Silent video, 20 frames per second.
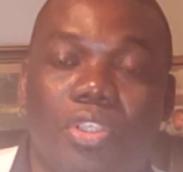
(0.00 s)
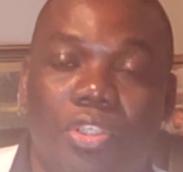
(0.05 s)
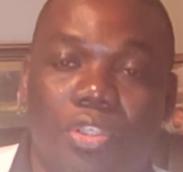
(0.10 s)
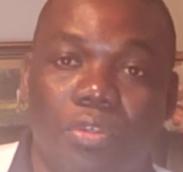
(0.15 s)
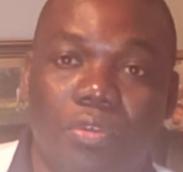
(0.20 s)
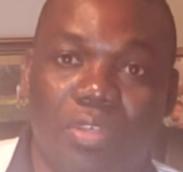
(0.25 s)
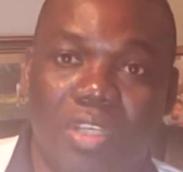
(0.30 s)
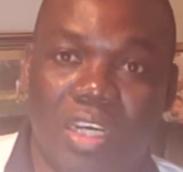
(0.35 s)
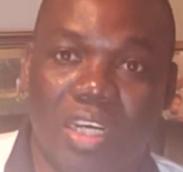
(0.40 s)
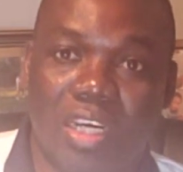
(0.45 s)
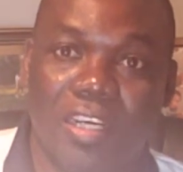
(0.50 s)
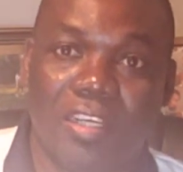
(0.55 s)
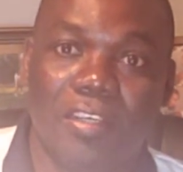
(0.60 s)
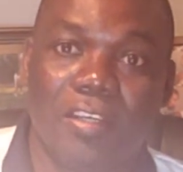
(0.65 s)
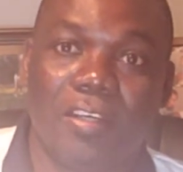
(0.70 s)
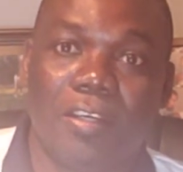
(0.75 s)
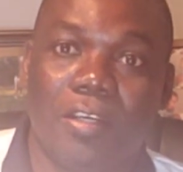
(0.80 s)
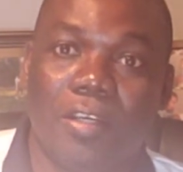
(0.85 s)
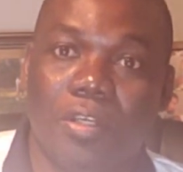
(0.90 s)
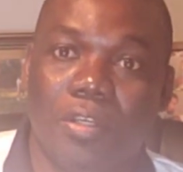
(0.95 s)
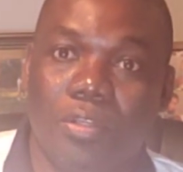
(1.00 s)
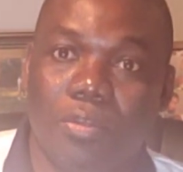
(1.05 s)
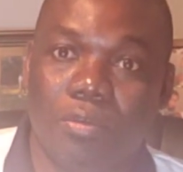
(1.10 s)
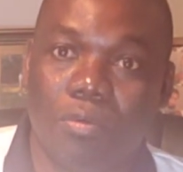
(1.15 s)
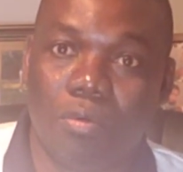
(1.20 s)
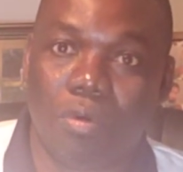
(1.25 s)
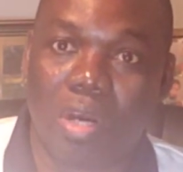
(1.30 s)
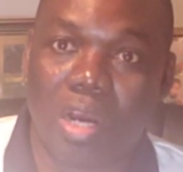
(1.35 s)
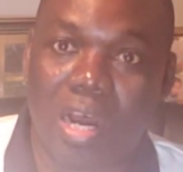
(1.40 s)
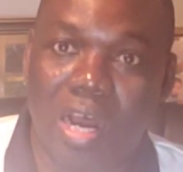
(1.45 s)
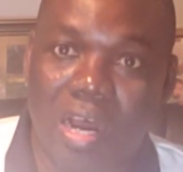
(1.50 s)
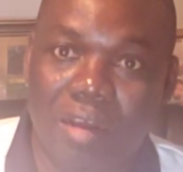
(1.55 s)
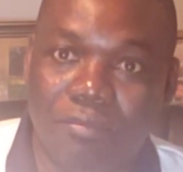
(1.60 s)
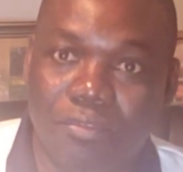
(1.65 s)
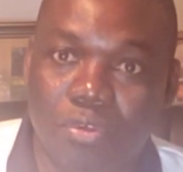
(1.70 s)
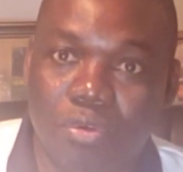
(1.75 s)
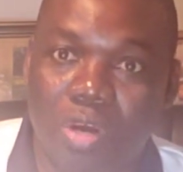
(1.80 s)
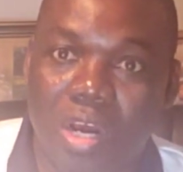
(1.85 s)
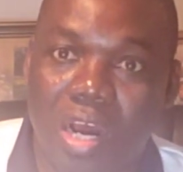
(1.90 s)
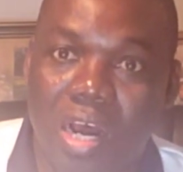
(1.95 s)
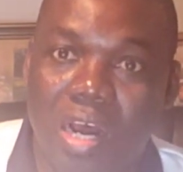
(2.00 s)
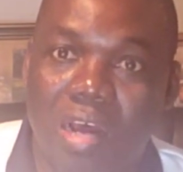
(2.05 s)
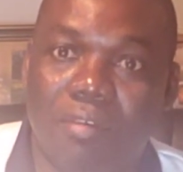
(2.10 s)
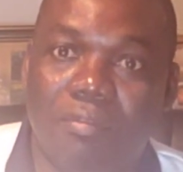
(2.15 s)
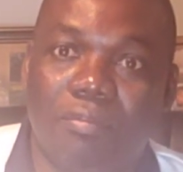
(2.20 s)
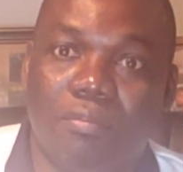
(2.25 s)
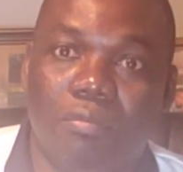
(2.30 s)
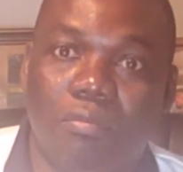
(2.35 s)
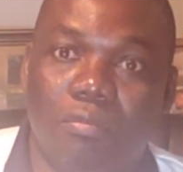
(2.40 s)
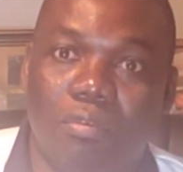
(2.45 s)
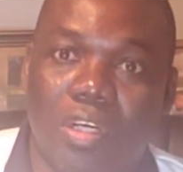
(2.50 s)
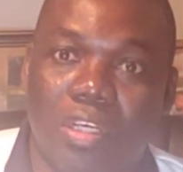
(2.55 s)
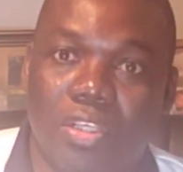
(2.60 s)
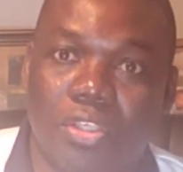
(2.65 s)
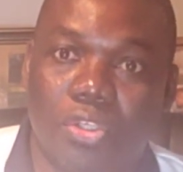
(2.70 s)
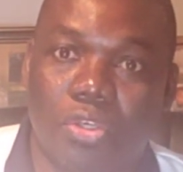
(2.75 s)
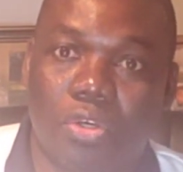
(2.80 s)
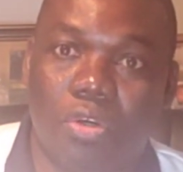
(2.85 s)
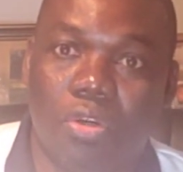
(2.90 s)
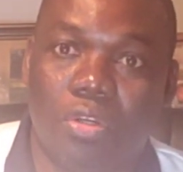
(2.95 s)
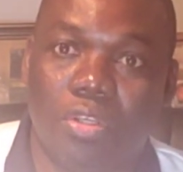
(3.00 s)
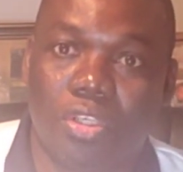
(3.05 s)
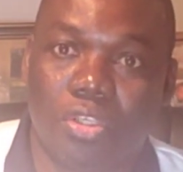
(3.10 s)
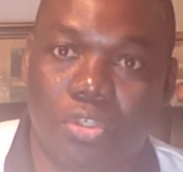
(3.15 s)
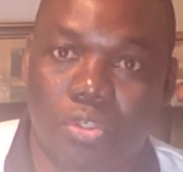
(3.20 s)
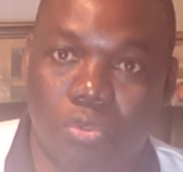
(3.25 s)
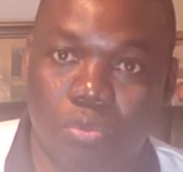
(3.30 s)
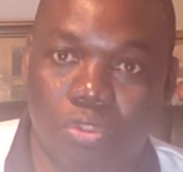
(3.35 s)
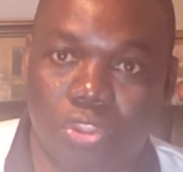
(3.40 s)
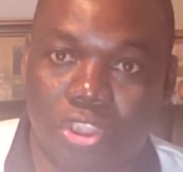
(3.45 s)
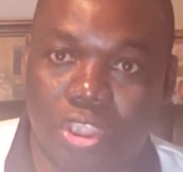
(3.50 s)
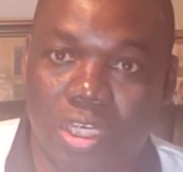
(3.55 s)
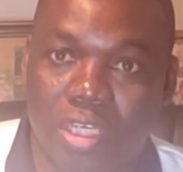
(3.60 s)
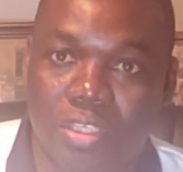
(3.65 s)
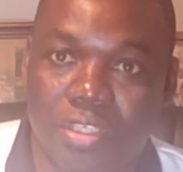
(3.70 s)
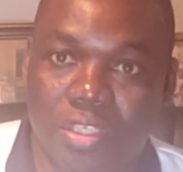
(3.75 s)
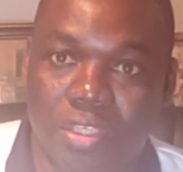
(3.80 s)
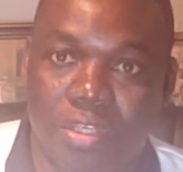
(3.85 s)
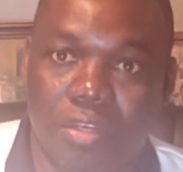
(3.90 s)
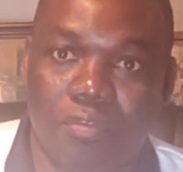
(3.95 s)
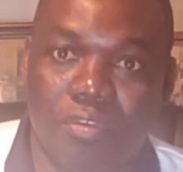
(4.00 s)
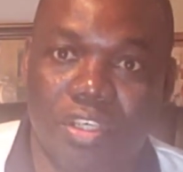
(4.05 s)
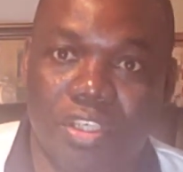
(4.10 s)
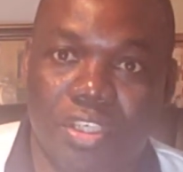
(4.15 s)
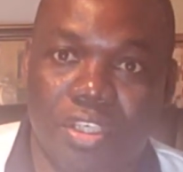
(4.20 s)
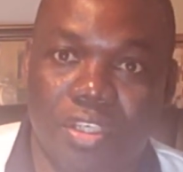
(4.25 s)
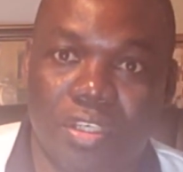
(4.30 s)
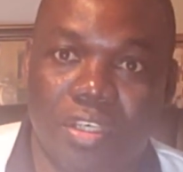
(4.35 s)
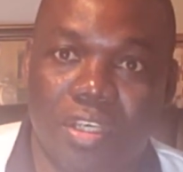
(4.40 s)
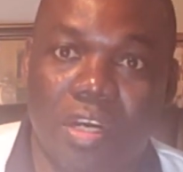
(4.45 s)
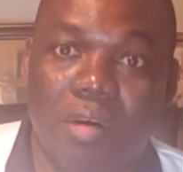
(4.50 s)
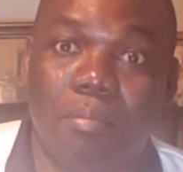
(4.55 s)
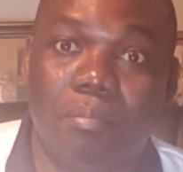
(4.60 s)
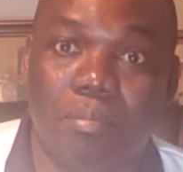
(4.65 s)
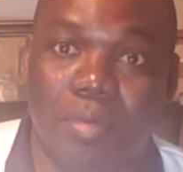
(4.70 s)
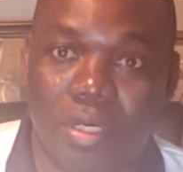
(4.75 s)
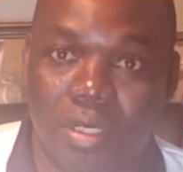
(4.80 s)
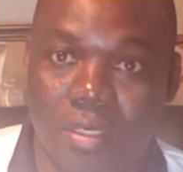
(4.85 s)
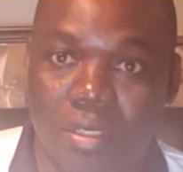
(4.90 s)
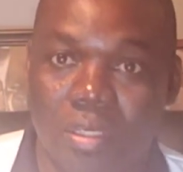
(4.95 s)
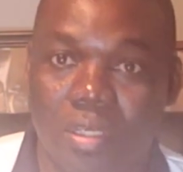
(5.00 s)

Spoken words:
do that, you have to have what is called a social security number.